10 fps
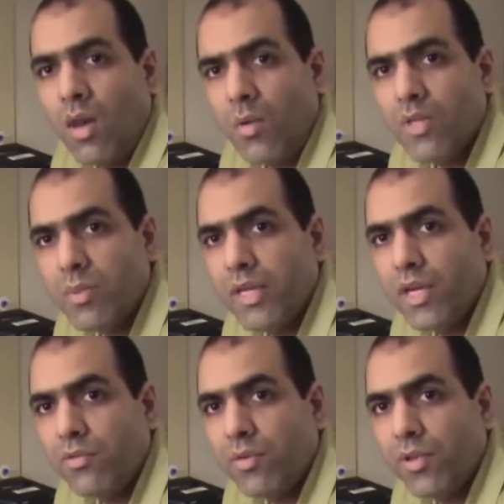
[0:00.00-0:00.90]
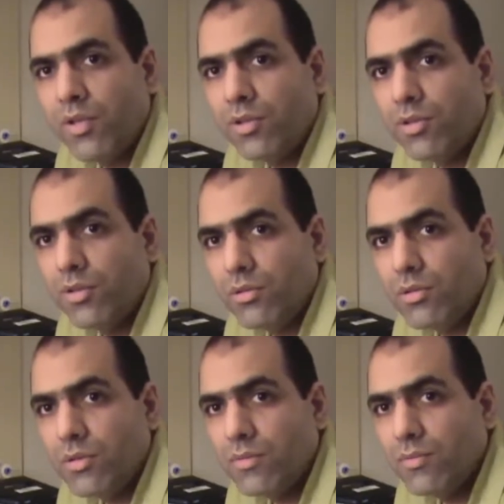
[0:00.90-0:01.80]
Always be careful with your
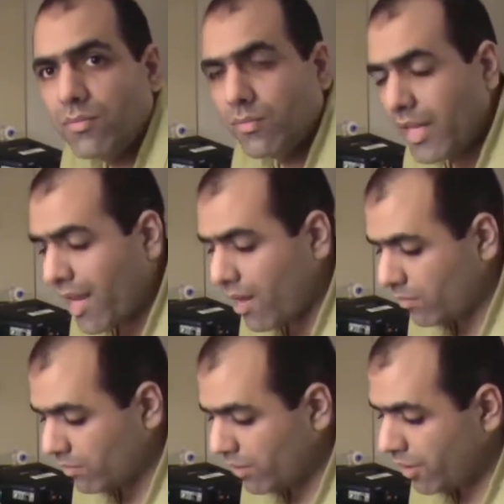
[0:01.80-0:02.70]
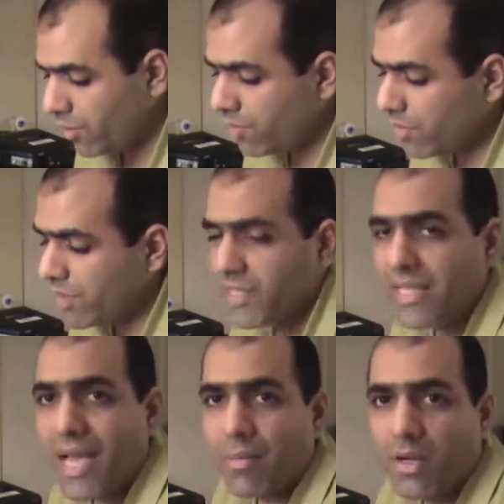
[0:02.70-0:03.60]
tools. Now, they usually
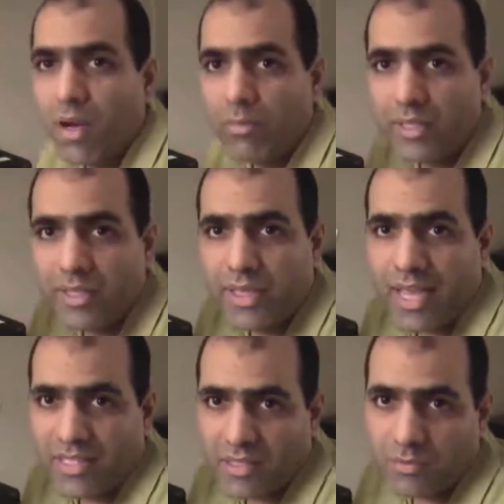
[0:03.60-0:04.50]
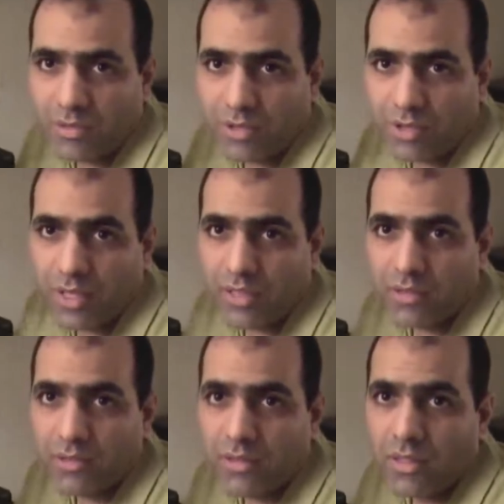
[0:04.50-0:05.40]
zap a completely assembled
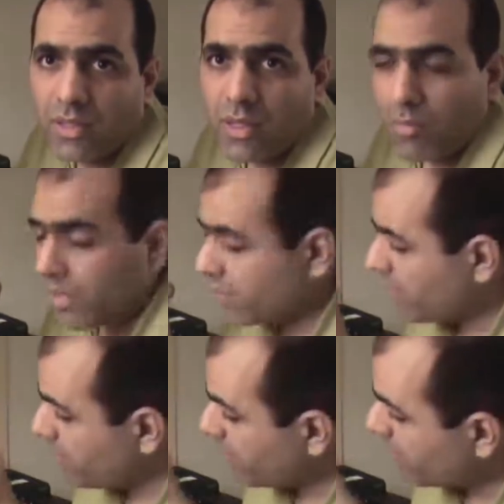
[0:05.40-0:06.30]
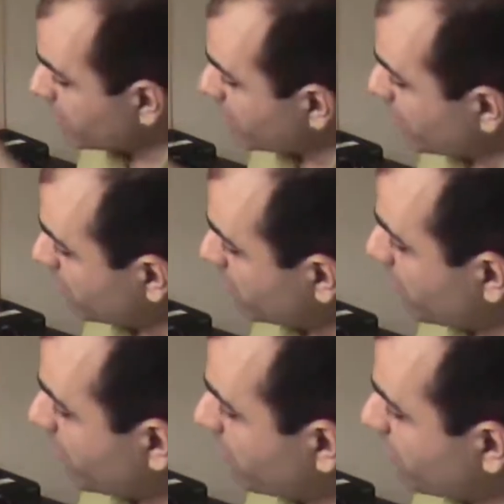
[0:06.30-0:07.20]
unit, but sometimes it's also
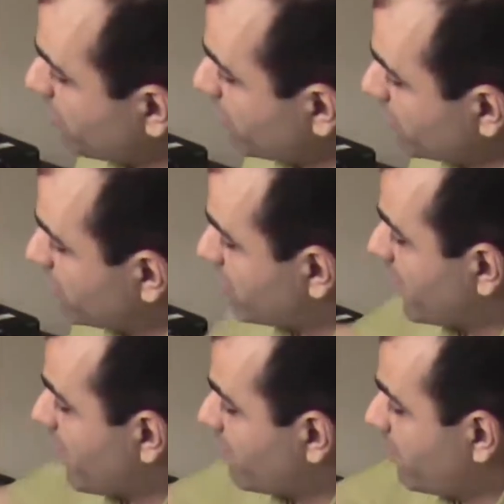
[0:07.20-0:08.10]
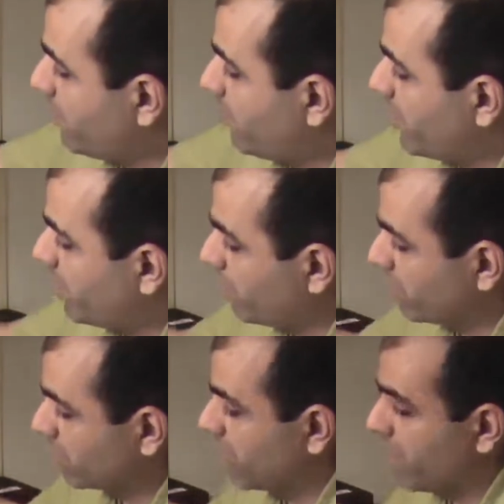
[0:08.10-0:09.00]
beneficial to zap a bare
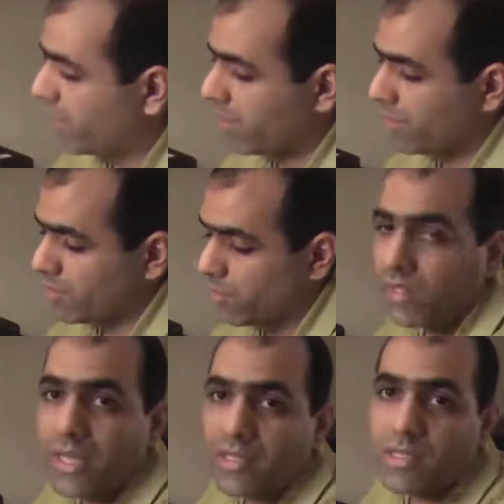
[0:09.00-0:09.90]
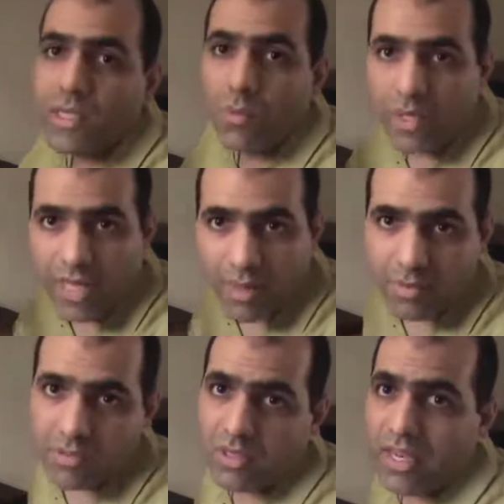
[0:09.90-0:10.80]
board like this one and see what
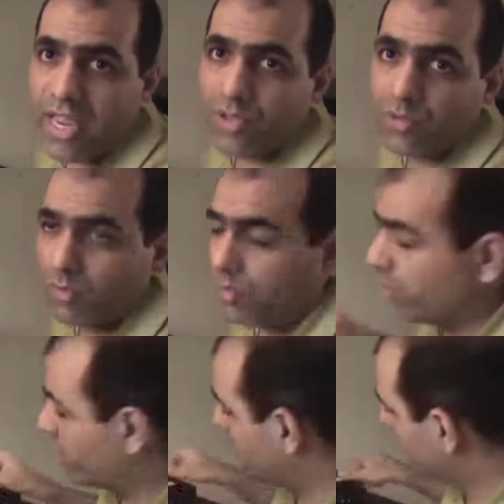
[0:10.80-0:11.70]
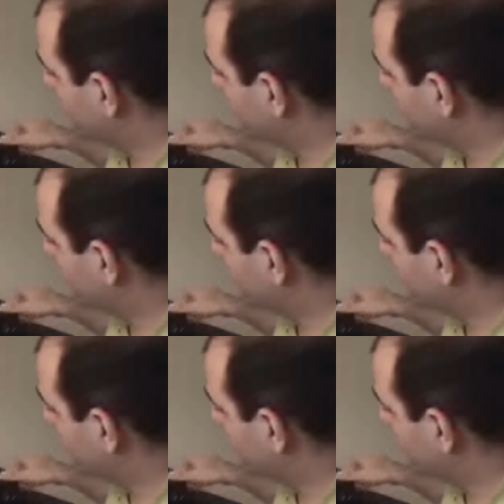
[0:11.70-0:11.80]
happens on the actual board.